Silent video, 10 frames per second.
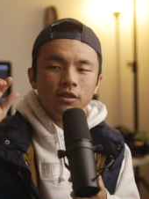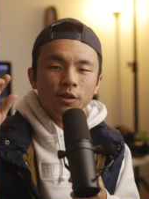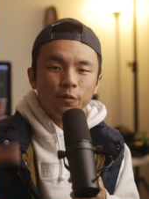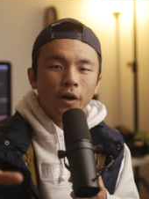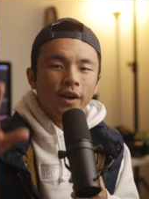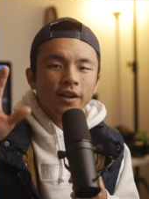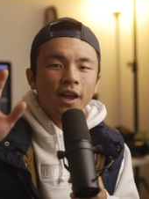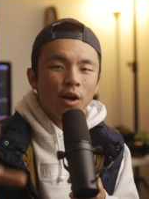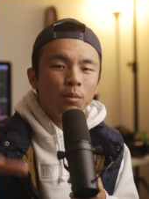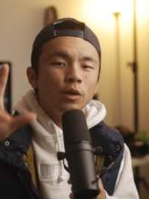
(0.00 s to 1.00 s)
define
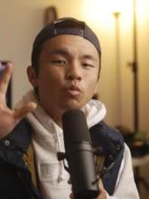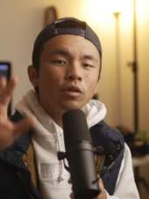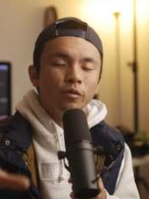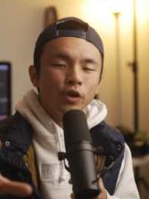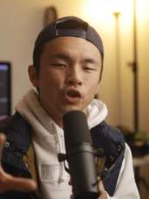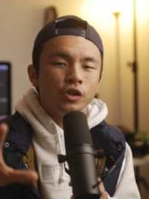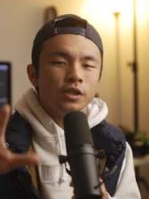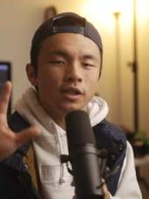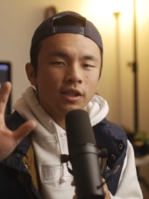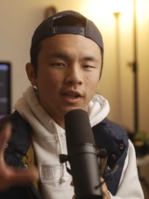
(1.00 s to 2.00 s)
how many
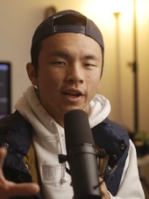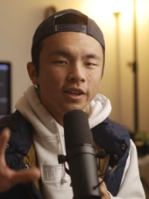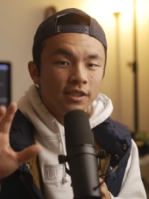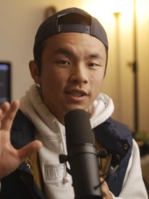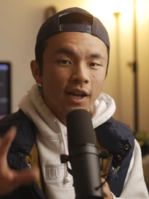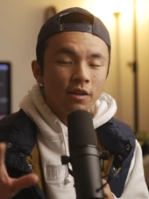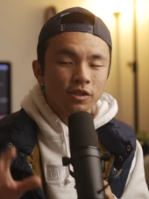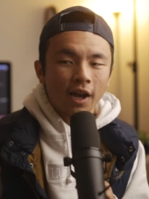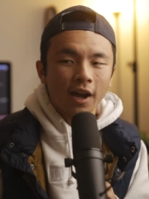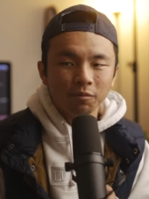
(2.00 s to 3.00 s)
revisions the client is allowed
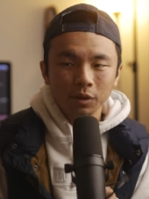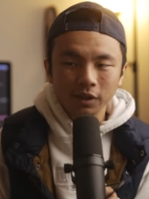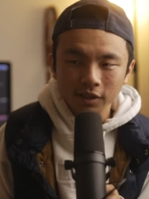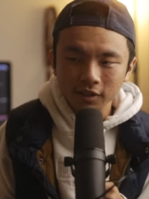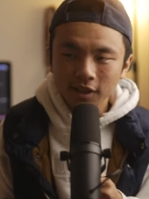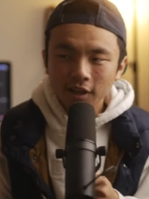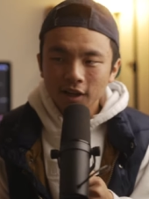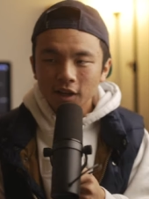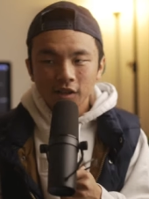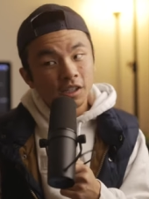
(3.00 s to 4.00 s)
to have, because
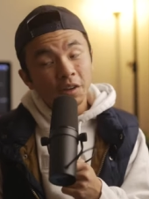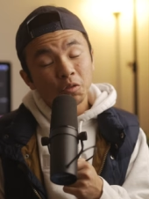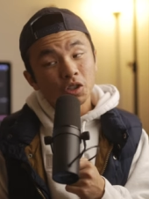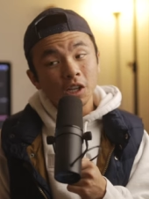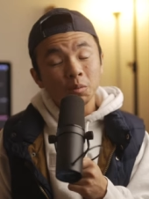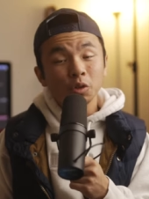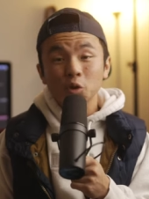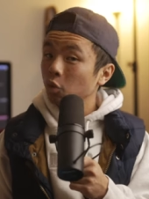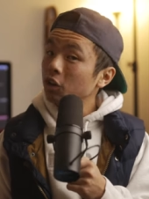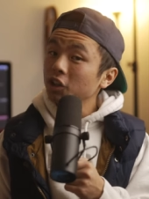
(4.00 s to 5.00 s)
say for example,
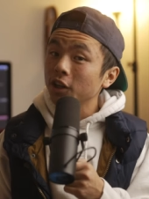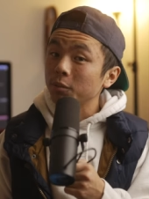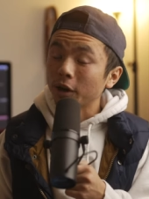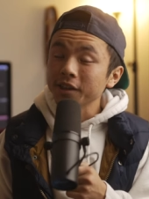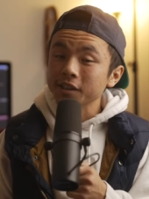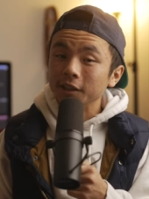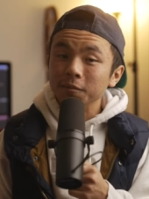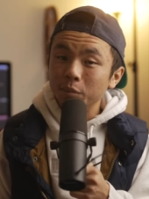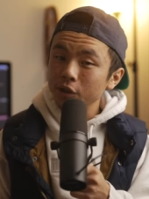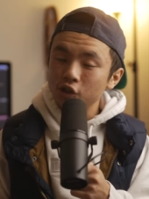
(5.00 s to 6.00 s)
you're really good at pricing,
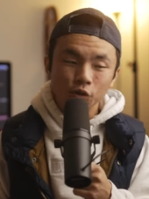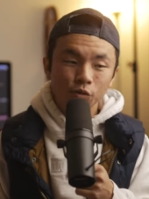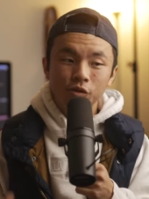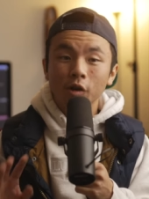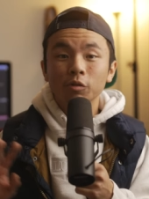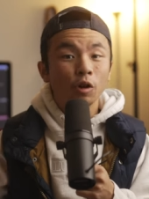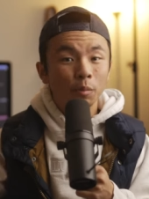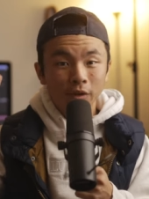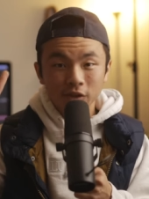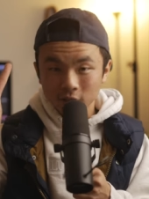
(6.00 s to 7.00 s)
but you don't know
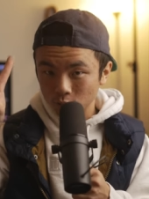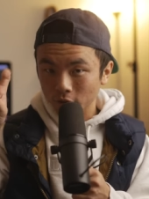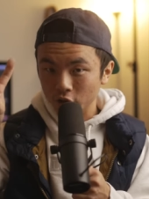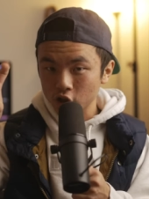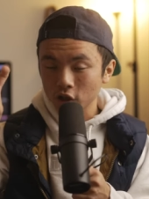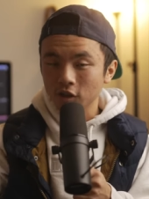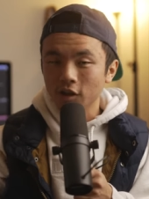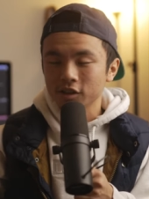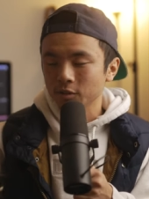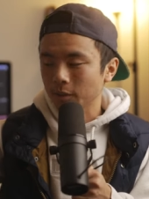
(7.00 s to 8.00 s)
about this like revision
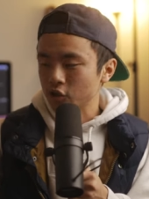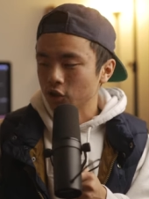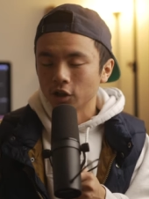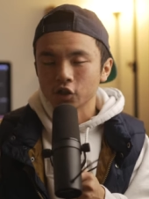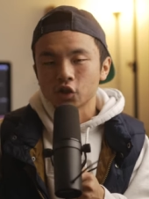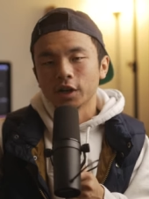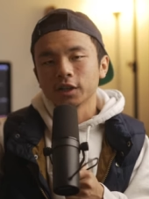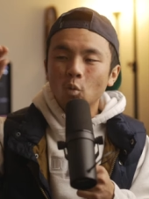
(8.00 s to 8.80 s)
clause about your contract.